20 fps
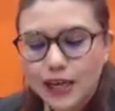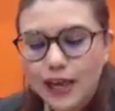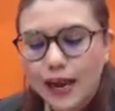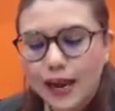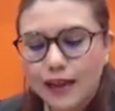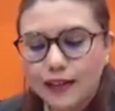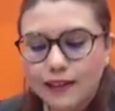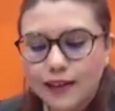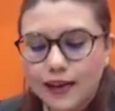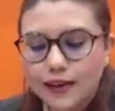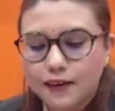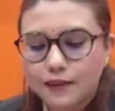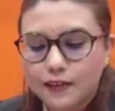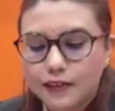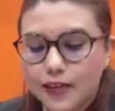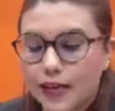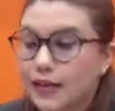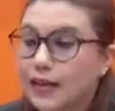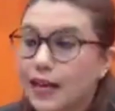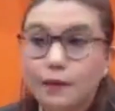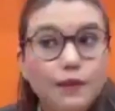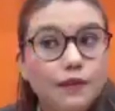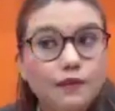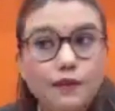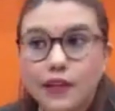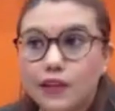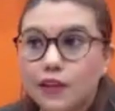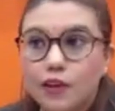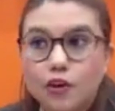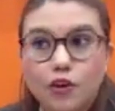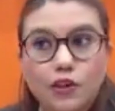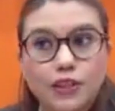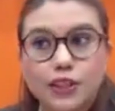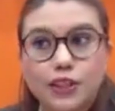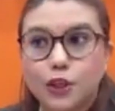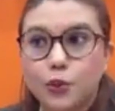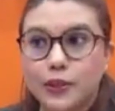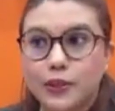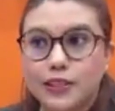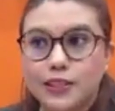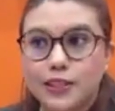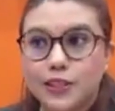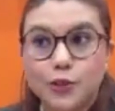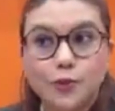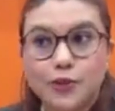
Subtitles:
And then there can be fatal consequences.